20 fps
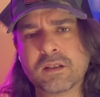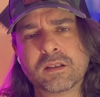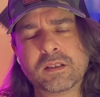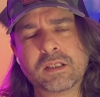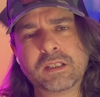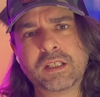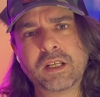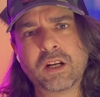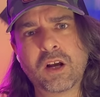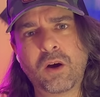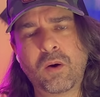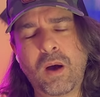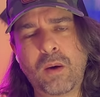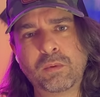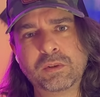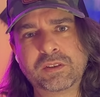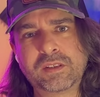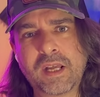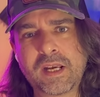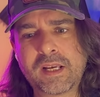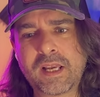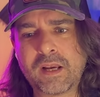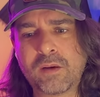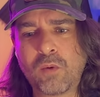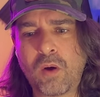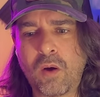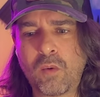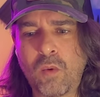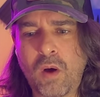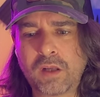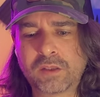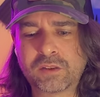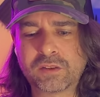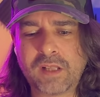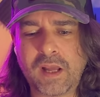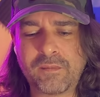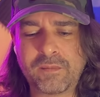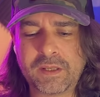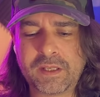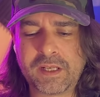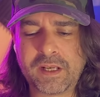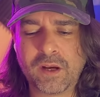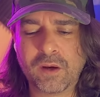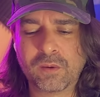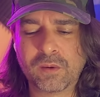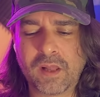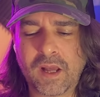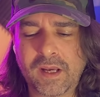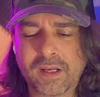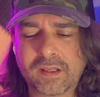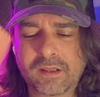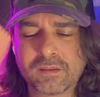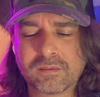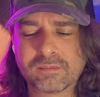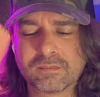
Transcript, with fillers: you know, I was thinking while watching that video, like,